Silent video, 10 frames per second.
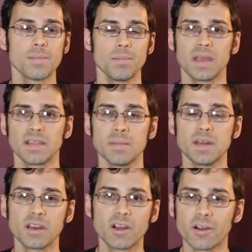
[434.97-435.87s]
Make
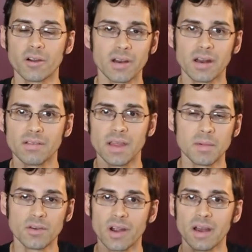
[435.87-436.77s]
lemon curd out of
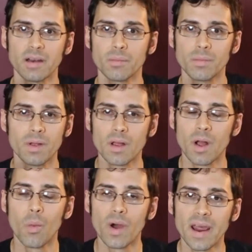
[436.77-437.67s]
lemon rind,
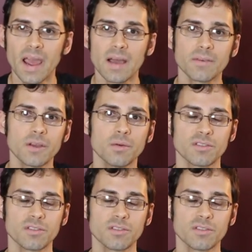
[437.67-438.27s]
what have you.